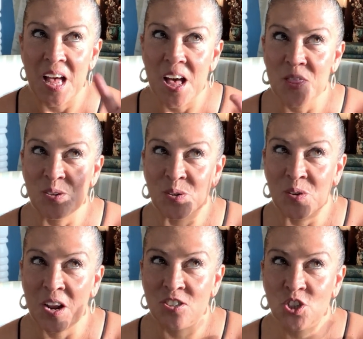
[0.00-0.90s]
other
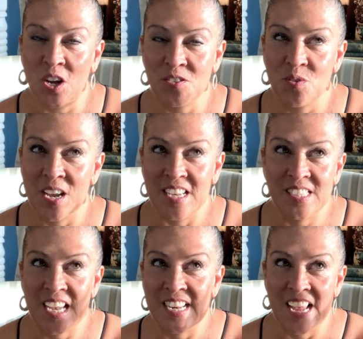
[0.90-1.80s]

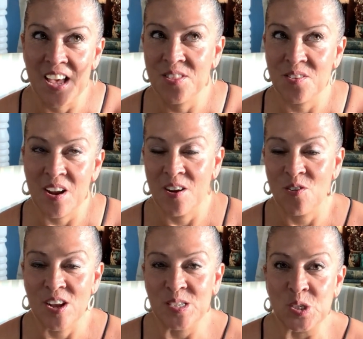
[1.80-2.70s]
genres and other
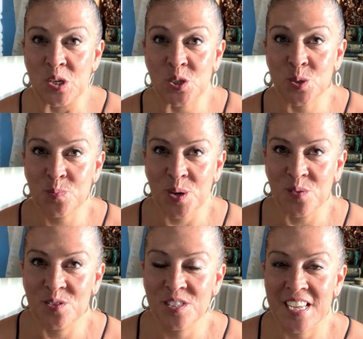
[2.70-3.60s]
eras
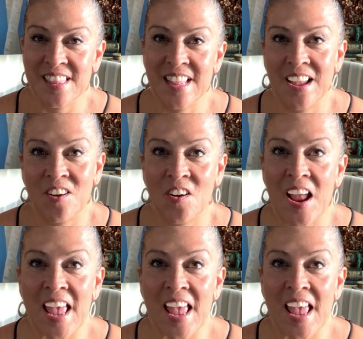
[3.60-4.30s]
sprinkled in there,